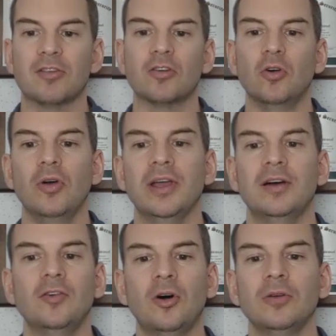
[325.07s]
It's
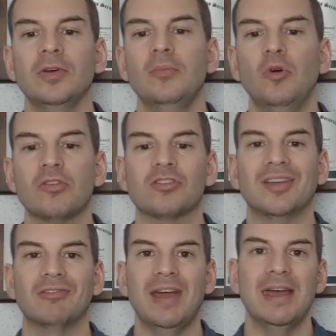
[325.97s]
going along the
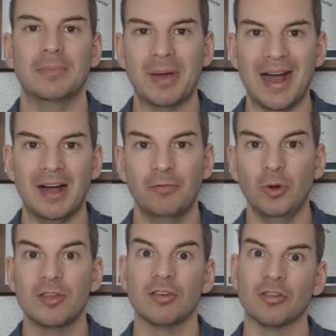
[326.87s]
most direct path,
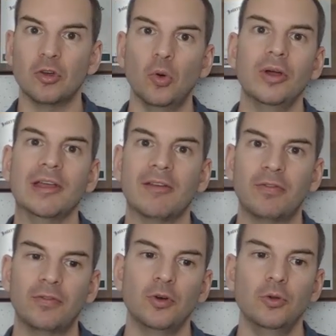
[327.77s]
which is going
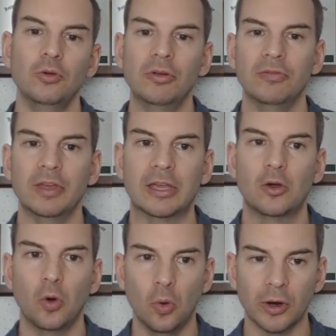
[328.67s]
through the
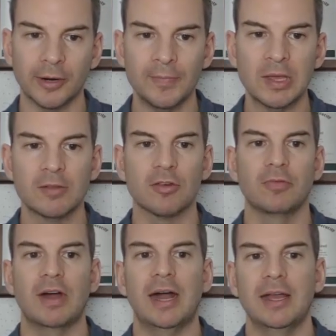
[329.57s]
core.
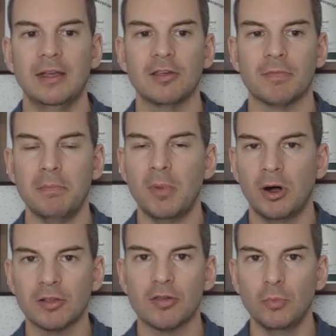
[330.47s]
So that is
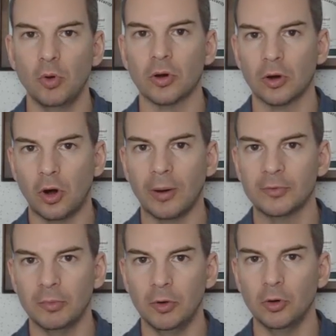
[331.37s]
much more
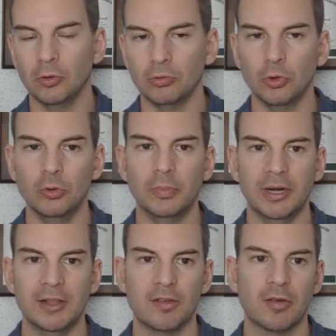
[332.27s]
optimal root
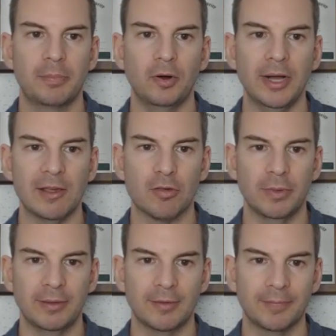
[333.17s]
bridge
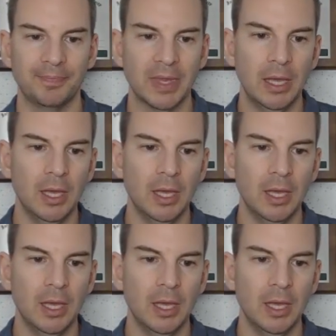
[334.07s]
placement.